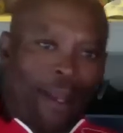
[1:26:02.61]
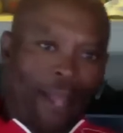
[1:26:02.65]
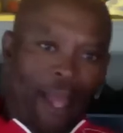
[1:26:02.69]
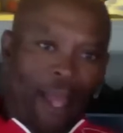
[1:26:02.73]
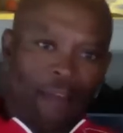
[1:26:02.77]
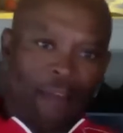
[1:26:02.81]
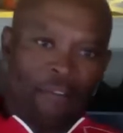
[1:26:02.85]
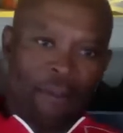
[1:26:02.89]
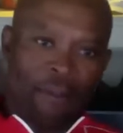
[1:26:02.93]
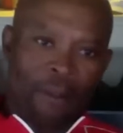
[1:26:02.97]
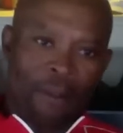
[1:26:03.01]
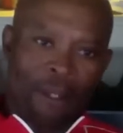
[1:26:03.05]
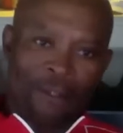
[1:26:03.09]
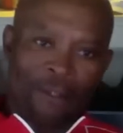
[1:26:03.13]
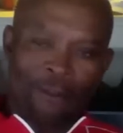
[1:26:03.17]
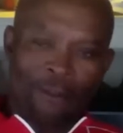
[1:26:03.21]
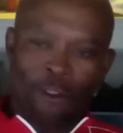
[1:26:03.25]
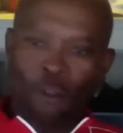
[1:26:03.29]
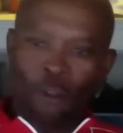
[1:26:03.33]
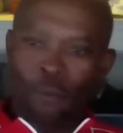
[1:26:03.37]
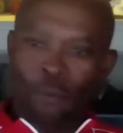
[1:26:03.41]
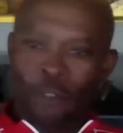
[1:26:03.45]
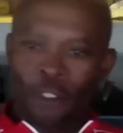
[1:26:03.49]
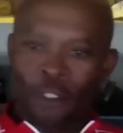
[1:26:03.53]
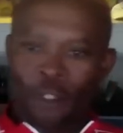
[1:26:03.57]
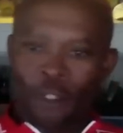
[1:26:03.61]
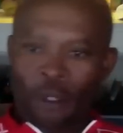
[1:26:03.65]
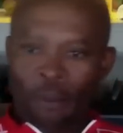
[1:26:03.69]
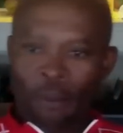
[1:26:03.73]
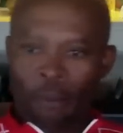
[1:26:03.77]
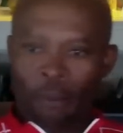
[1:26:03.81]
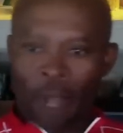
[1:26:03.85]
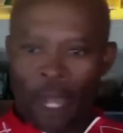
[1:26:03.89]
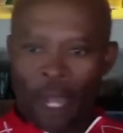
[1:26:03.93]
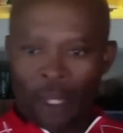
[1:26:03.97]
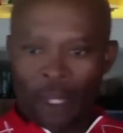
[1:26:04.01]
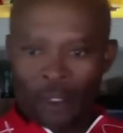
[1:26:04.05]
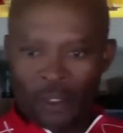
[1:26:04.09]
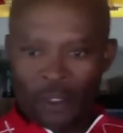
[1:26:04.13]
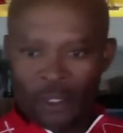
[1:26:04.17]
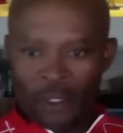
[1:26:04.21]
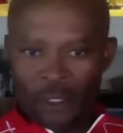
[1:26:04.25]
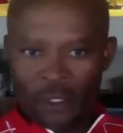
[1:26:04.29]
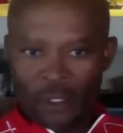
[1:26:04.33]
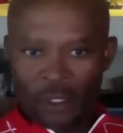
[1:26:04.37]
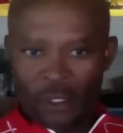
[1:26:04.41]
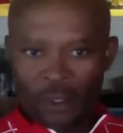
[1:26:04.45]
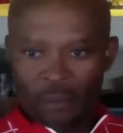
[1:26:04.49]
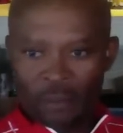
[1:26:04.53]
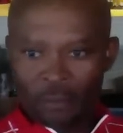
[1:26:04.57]
A lot of them have good return
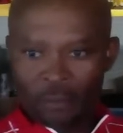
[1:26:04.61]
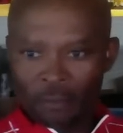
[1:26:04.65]
policies.